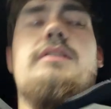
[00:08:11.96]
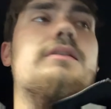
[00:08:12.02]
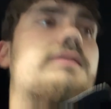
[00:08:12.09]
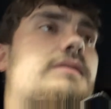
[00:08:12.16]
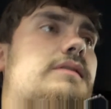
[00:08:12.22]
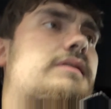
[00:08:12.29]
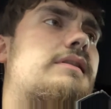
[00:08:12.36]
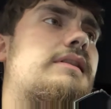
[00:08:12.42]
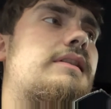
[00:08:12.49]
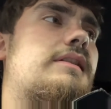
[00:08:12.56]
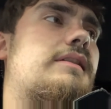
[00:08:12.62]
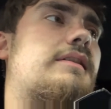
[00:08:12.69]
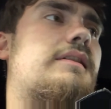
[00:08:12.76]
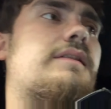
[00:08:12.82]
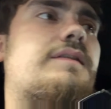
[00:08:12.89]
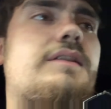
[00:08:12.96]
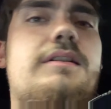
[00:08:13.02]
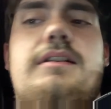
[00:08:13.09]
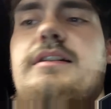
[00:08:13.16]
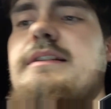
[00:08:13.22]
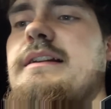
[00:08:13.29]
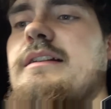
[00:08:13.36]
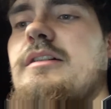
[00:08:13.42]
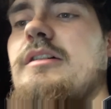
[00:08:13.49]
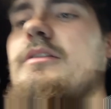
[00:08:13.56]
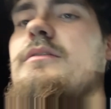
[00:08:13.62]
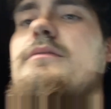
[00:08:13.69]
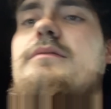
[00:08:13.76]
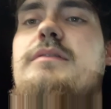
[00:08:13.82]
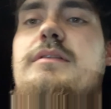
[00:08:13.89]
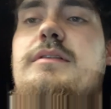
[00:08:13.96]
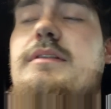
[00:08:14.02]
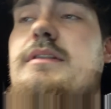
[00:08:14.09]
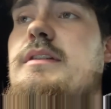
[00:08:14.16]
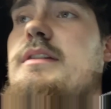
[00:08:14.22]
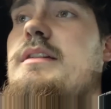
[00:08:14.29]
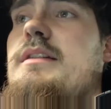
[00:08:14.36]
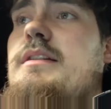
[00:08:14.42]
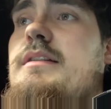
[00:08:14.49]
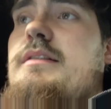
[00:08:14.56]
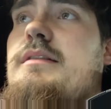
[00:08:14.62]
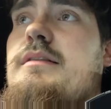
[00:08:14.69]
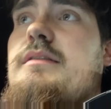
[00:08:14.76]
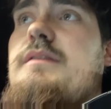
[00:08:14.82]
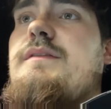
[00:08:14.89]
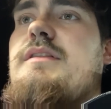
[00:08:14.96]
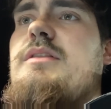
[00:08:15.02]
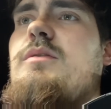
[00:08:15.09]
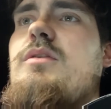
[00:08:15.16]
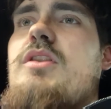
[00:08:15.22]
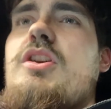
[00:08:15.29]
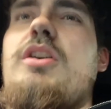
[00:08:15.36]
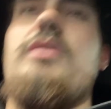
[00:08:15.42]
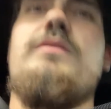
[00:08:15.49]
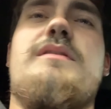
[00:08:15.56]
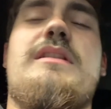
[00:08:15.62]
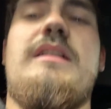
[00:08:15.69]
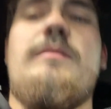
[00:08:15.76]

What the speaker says: to see if I can clear the codes. But if it's still got codes in it, it